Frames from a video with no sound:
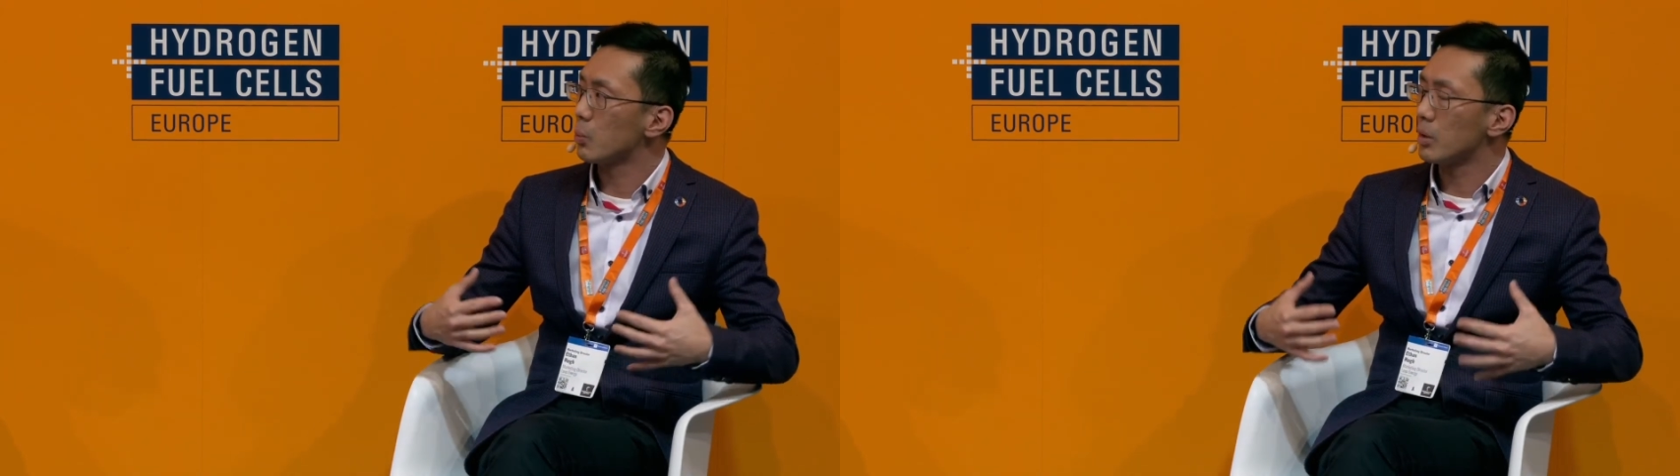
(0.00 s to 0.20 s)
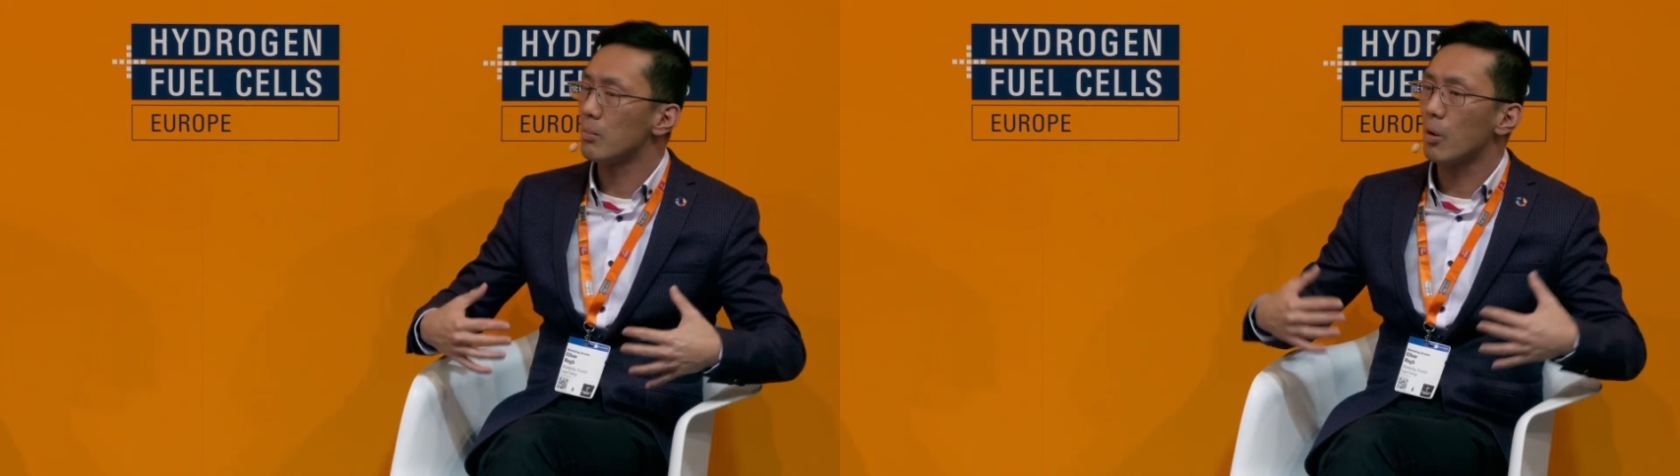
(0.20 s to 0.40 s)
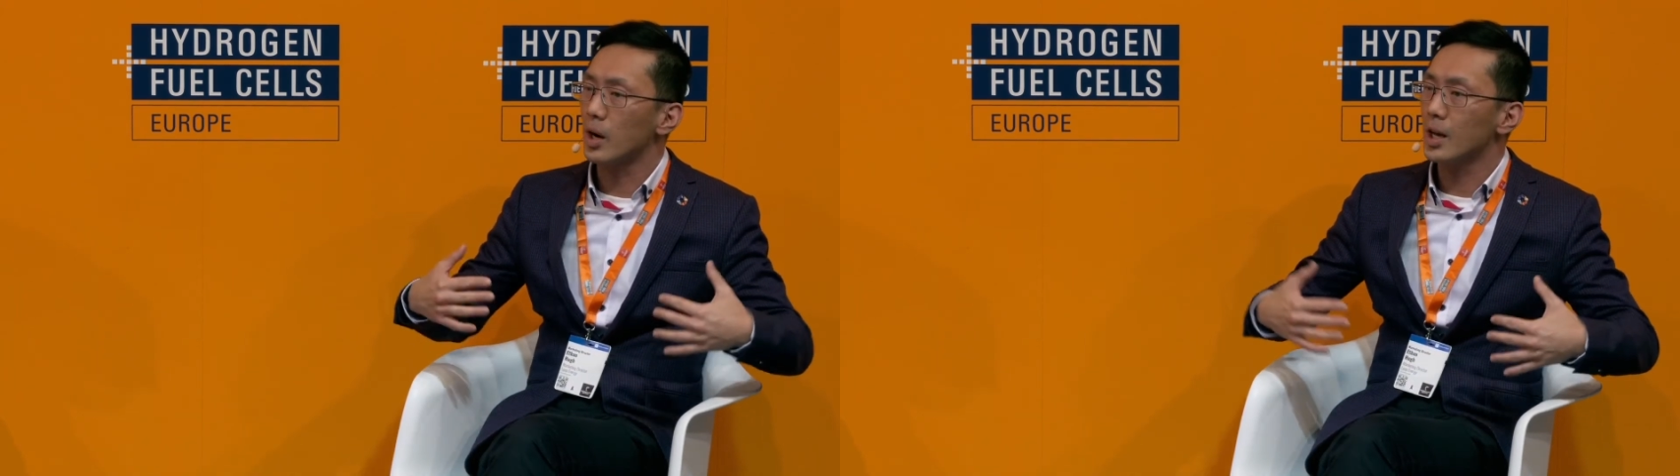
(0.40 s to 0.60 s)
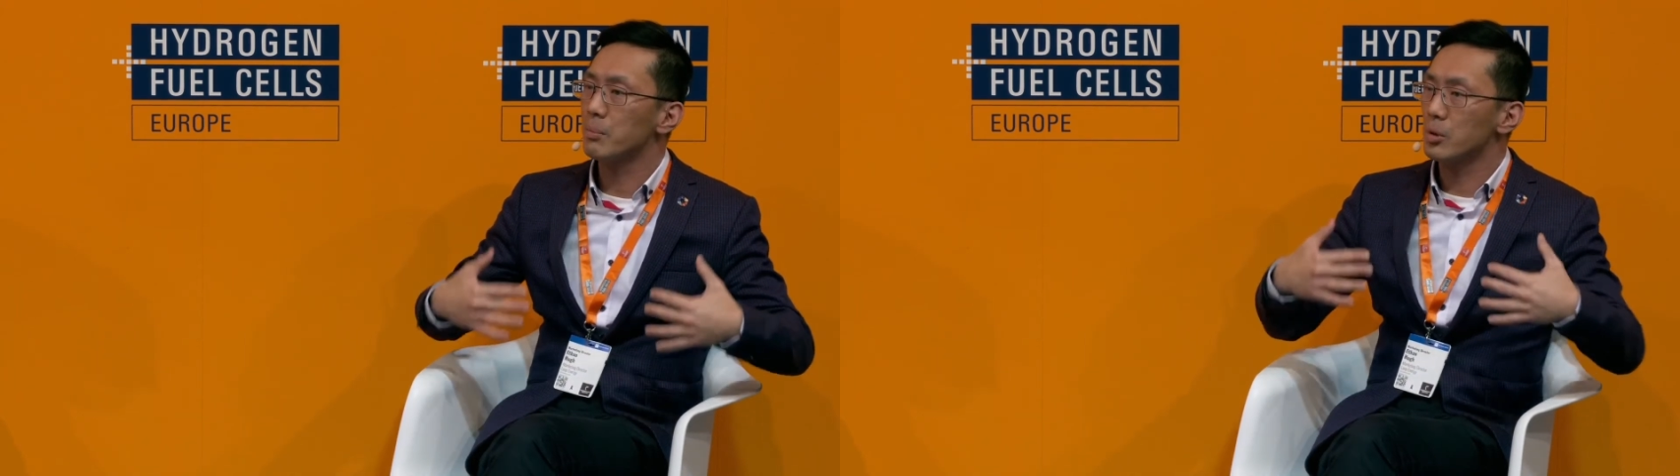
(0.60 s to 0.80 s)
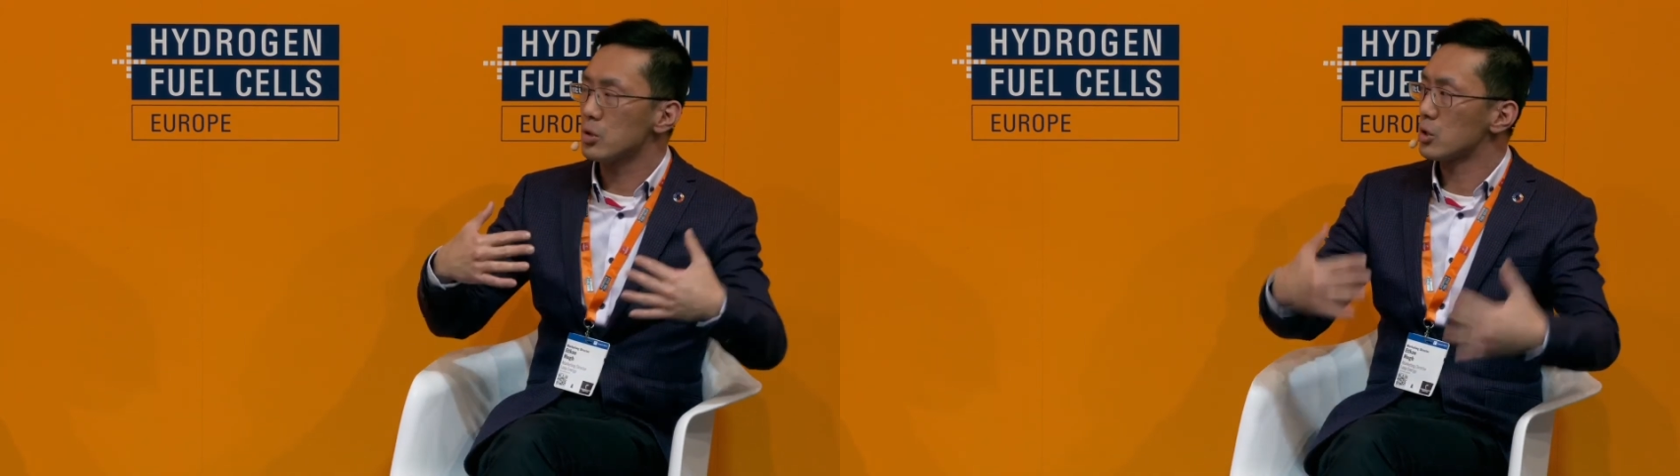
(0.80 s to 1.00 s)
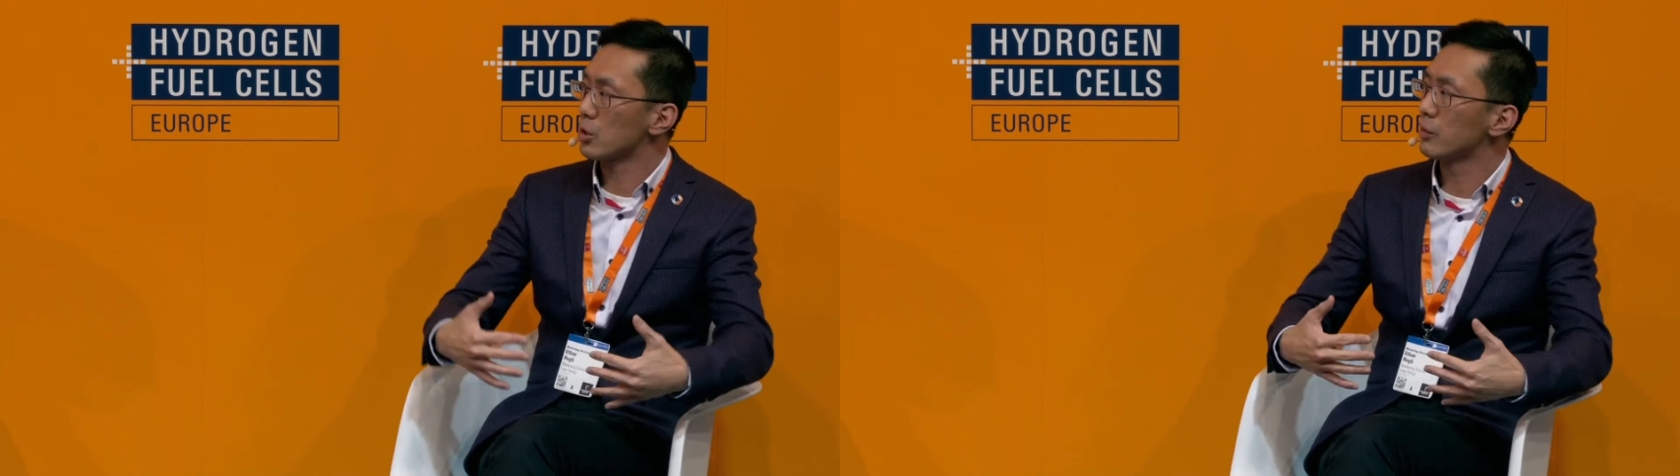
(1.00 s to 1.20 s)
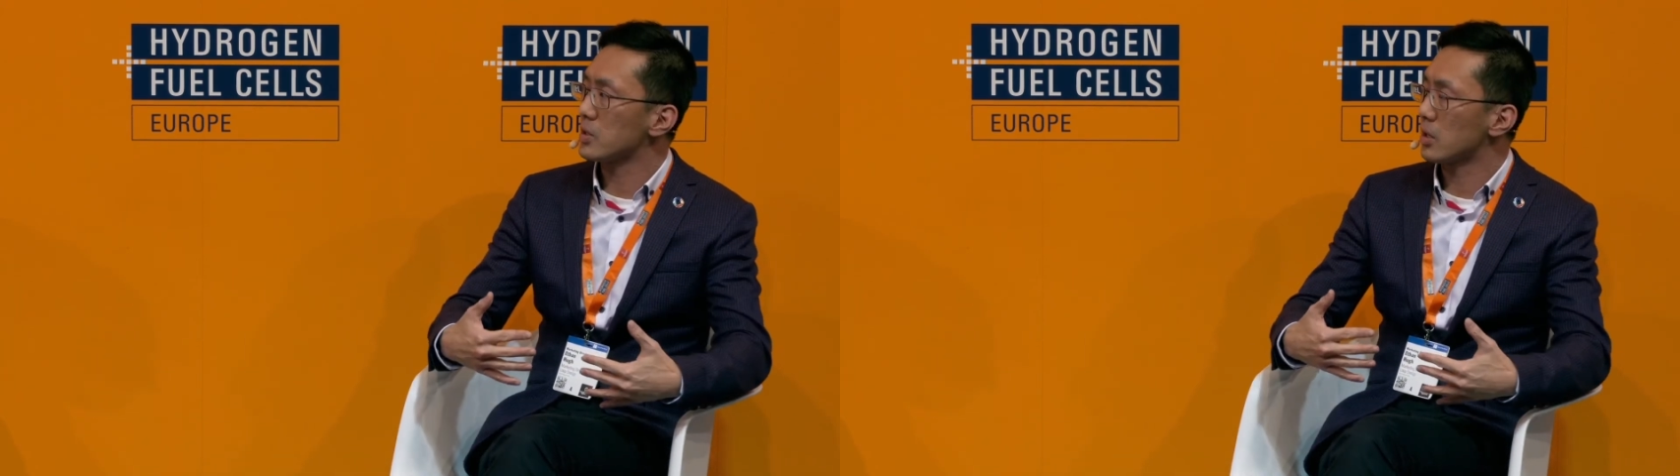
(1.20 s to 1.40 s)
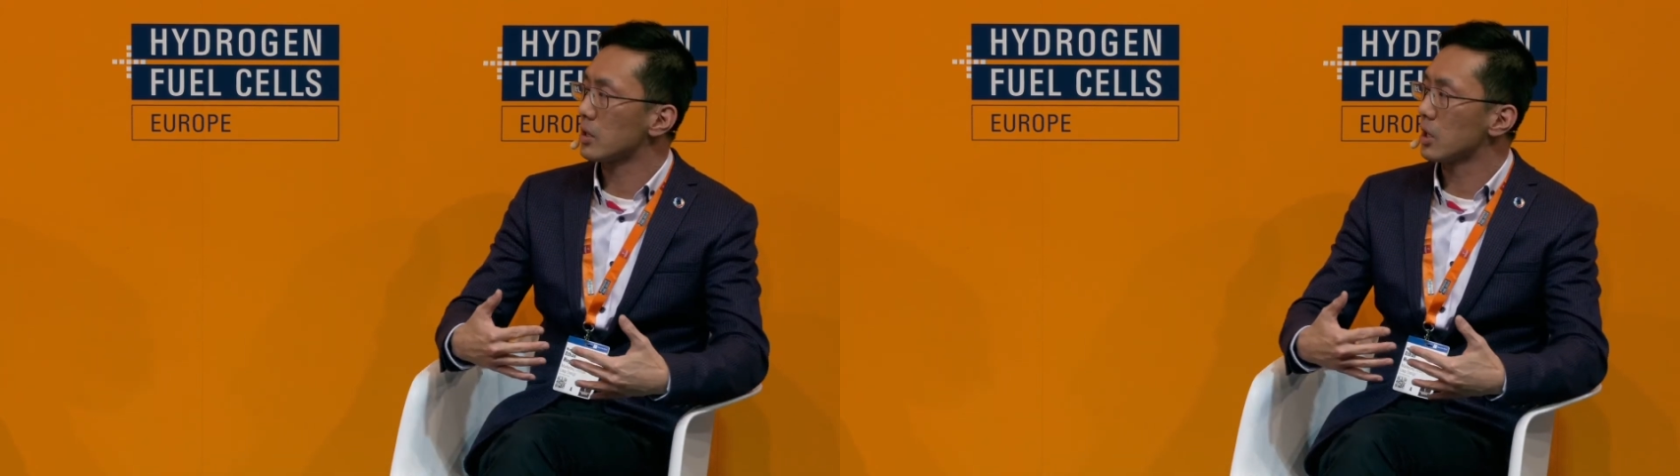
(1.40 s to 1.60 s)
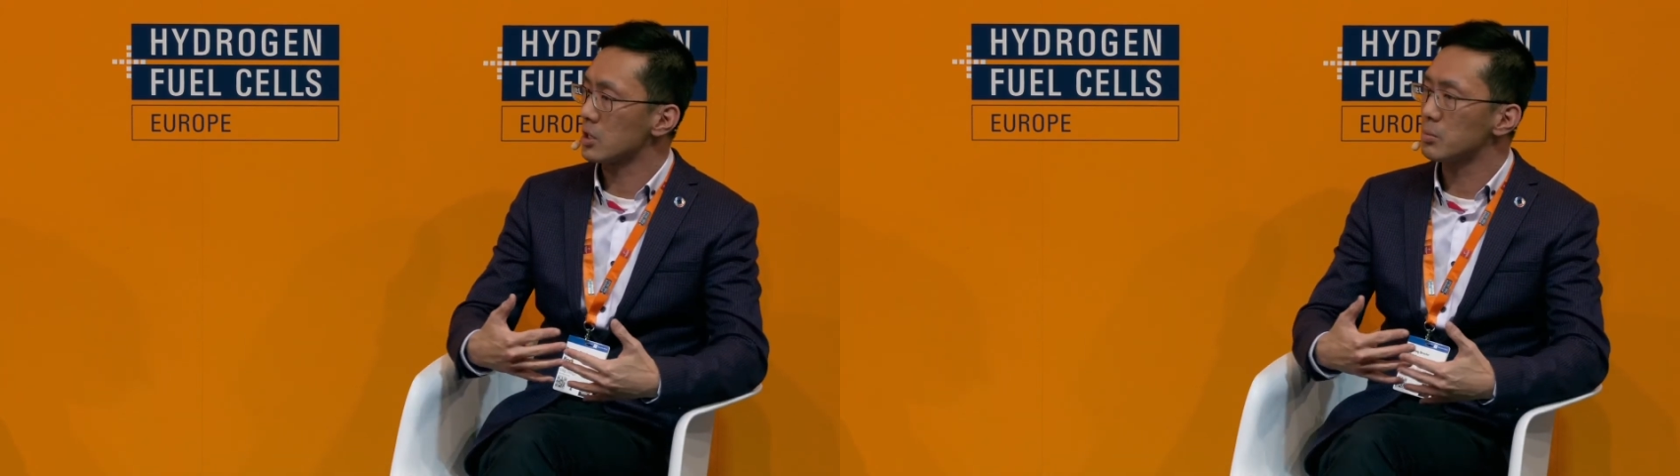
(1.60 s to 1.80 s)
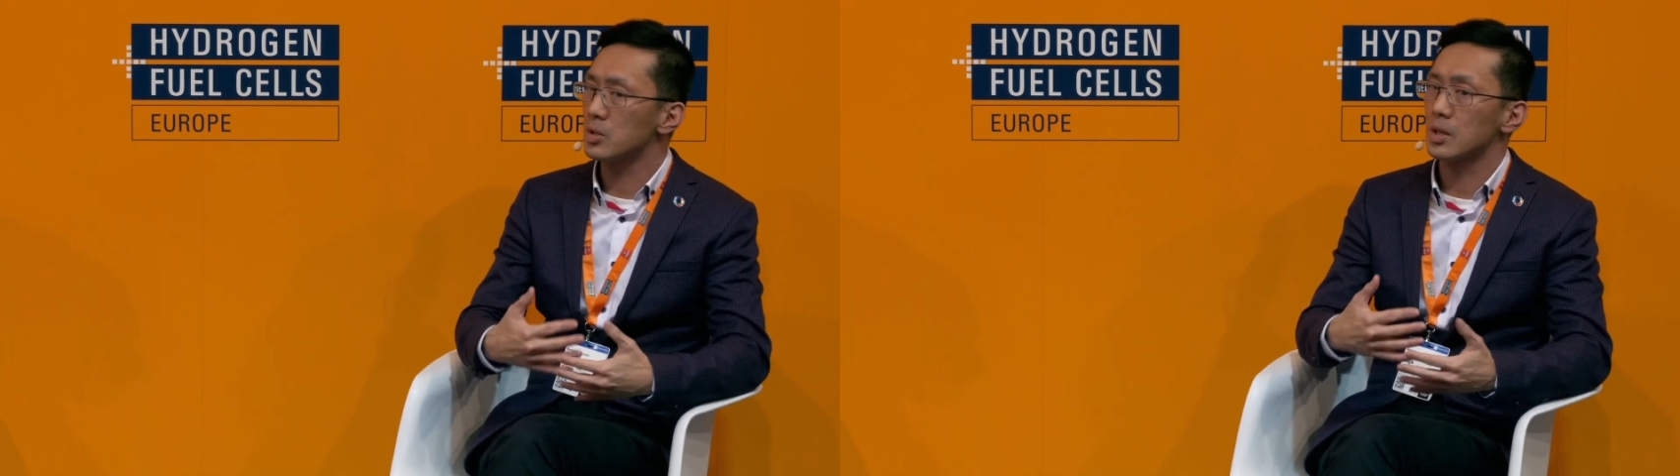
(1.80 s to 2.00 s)
we're more able to service our
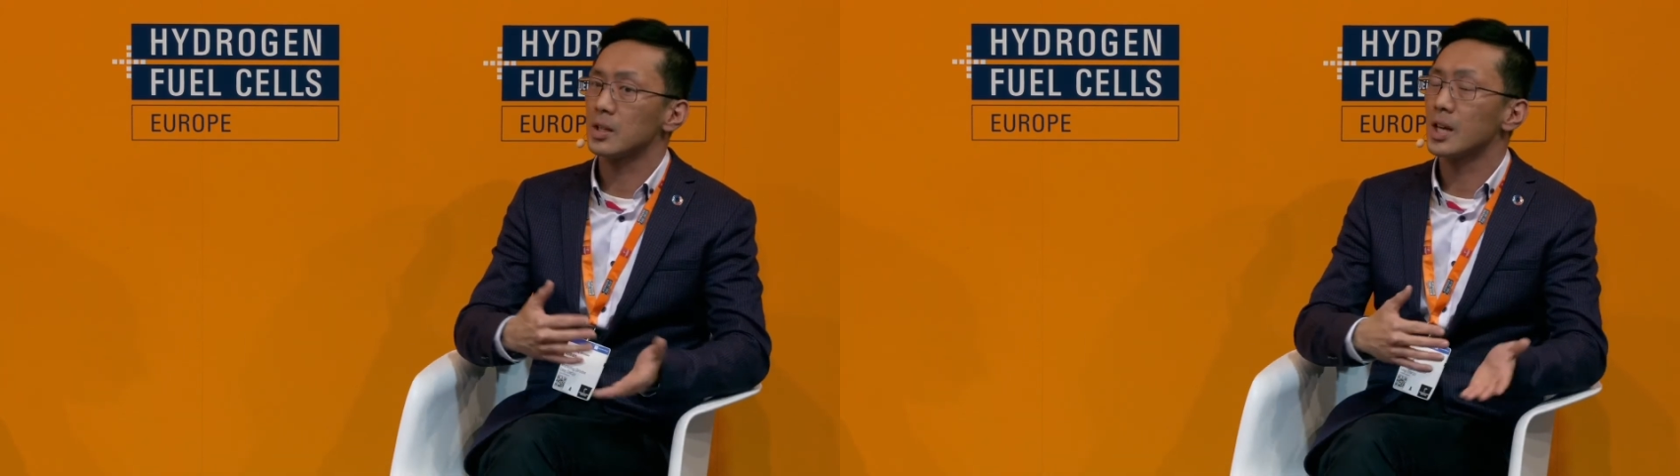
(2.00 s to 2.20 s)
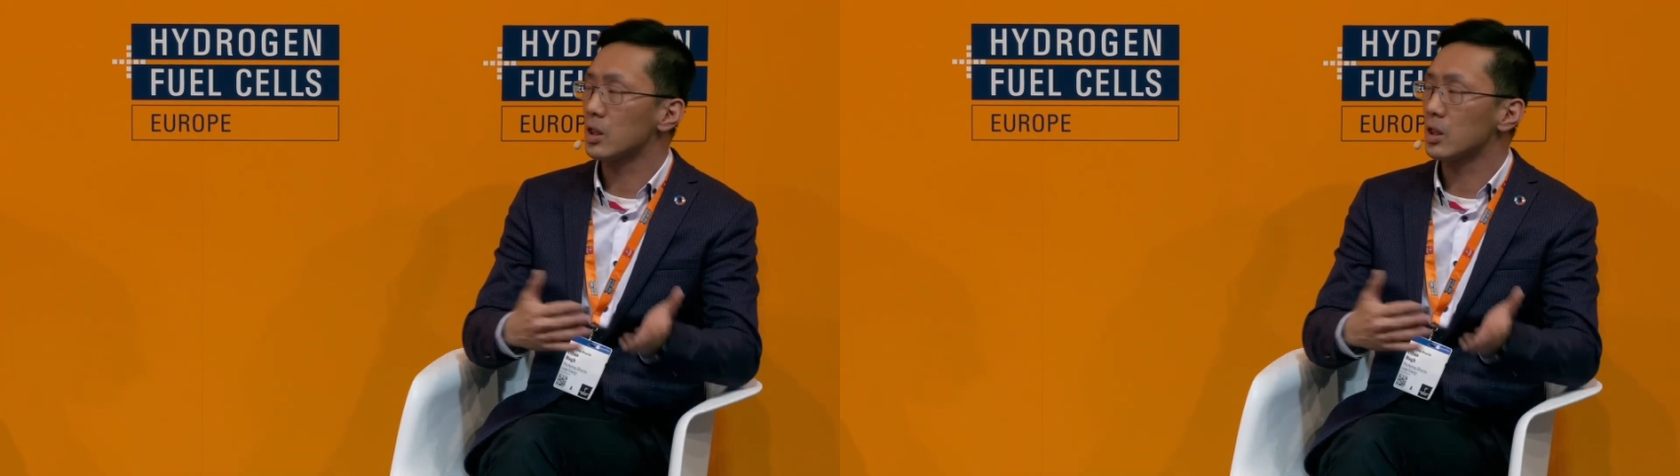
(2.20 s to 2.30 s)
customers and get